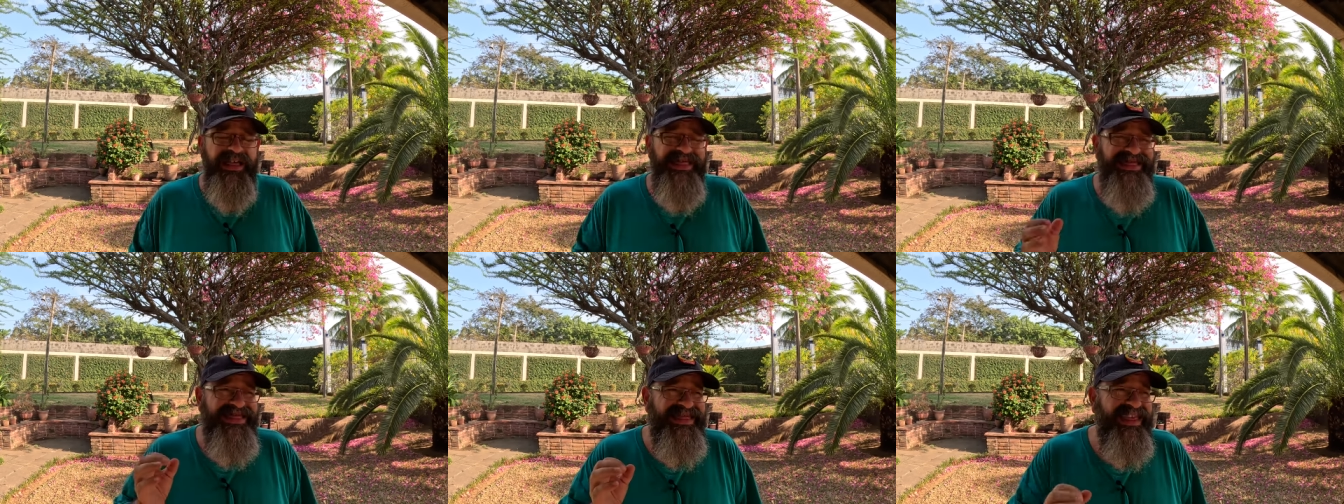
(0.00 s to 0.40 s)

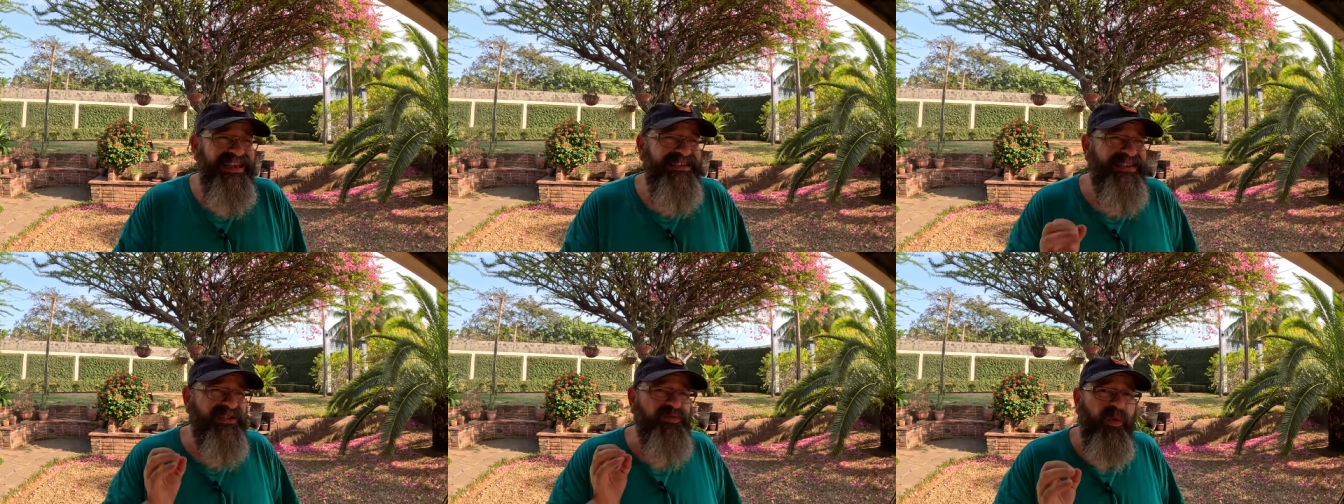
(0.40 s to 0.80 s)

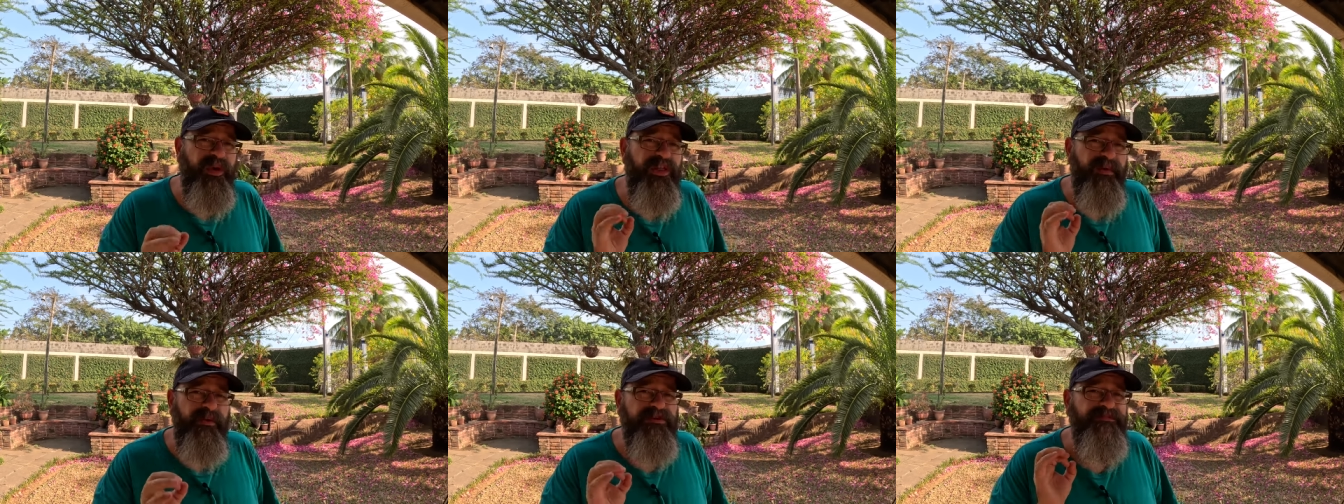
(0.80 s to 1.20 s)
This is one
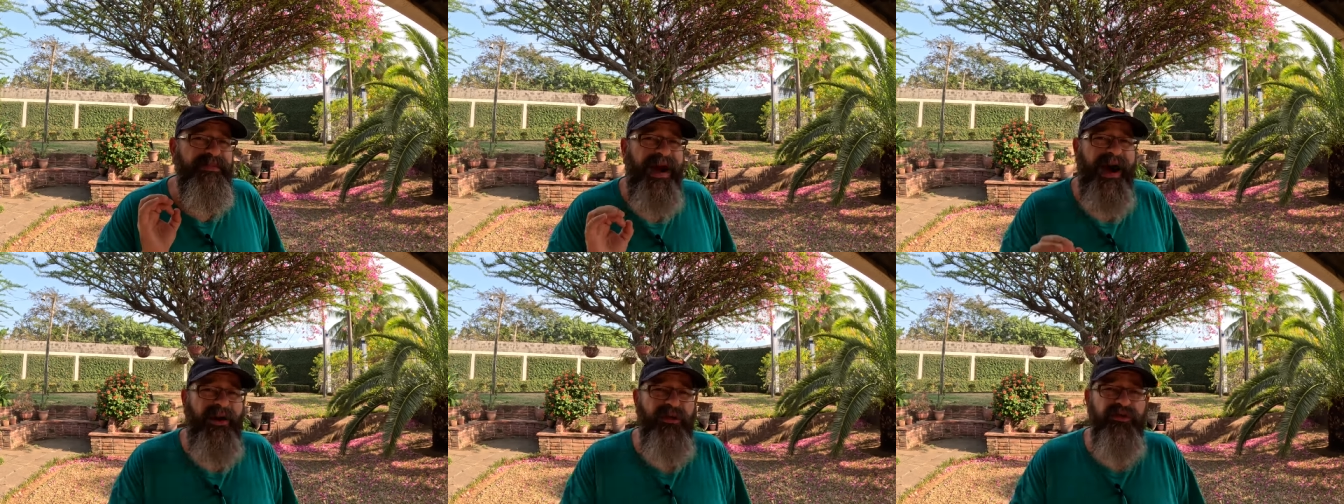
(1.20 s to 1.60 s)
of the most
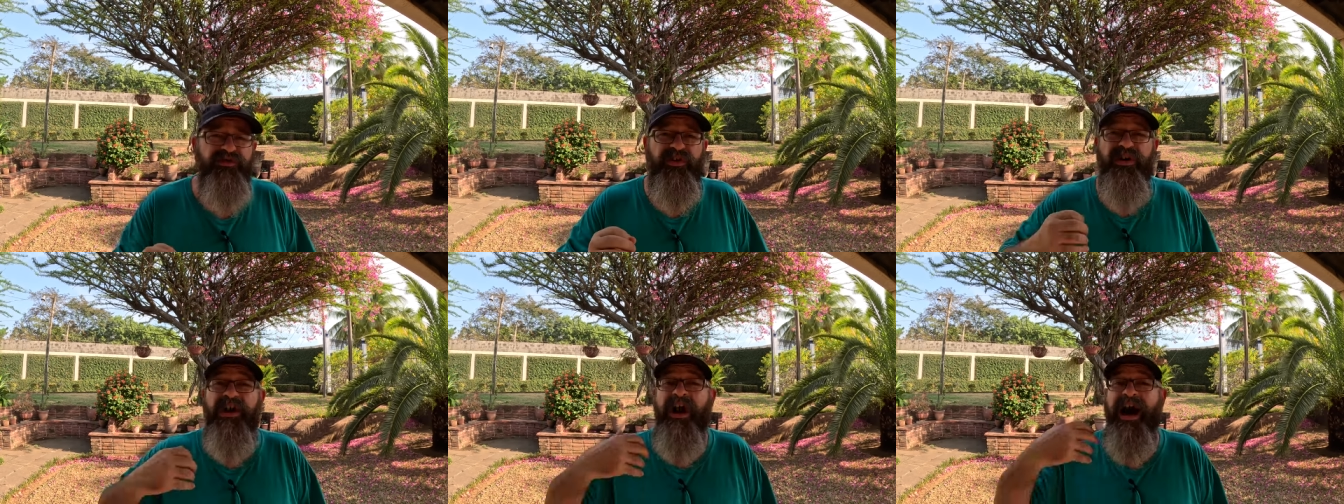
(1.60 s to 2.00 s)

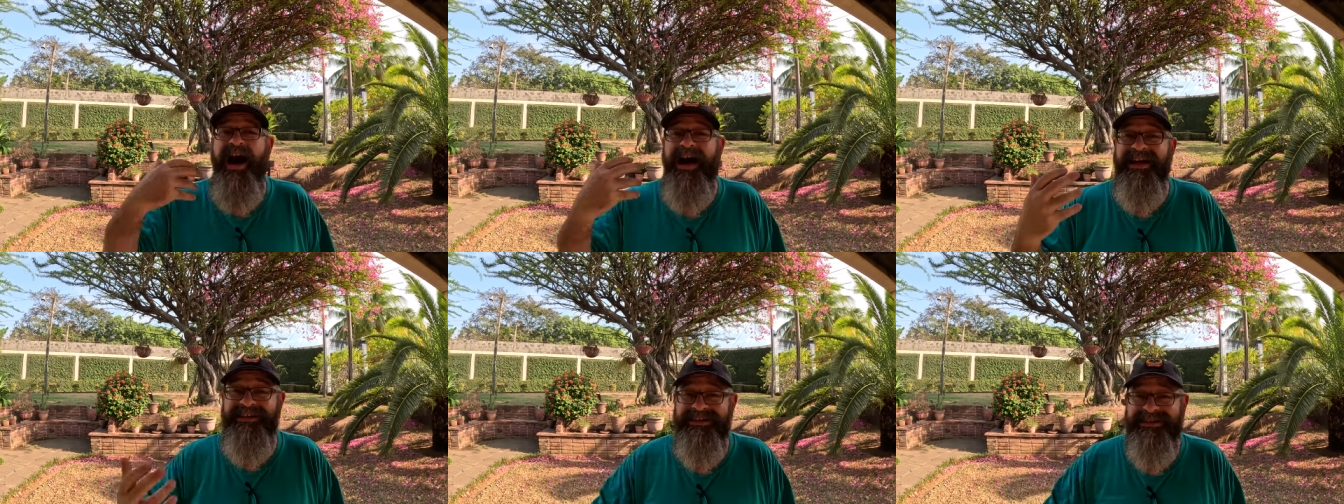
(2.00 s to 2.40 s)
powerful
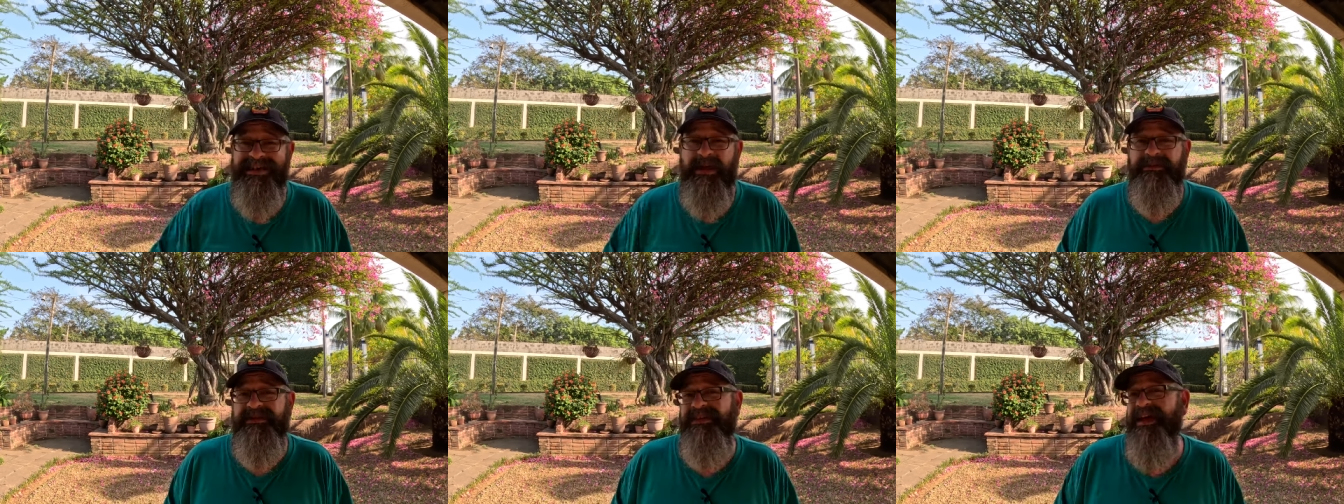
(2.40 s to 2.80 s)

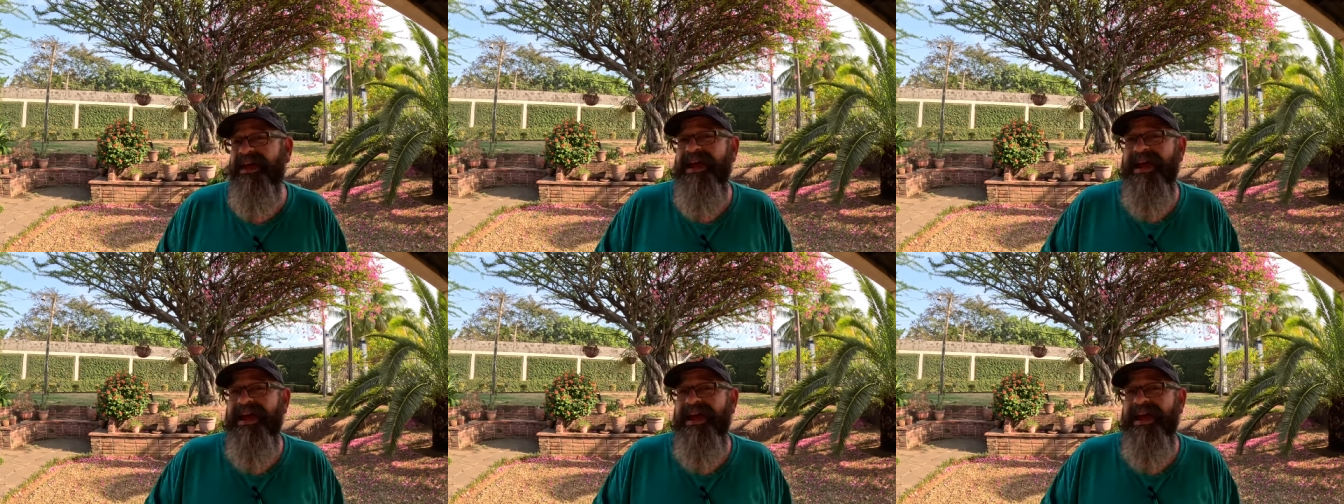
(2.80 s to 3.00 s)
concepts